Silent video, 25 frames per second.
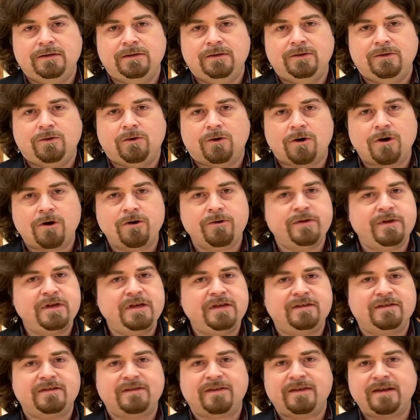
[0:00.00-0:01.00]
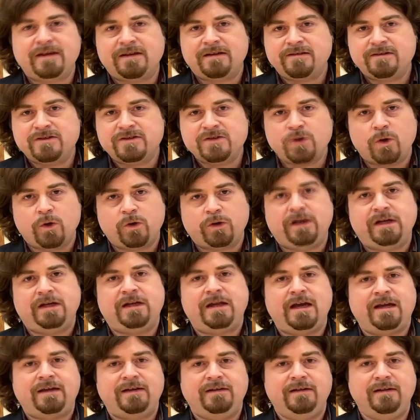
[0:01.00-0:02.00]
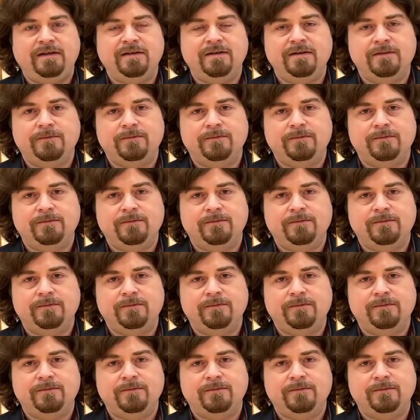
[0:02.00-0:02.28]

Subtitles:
Or are these things all connected?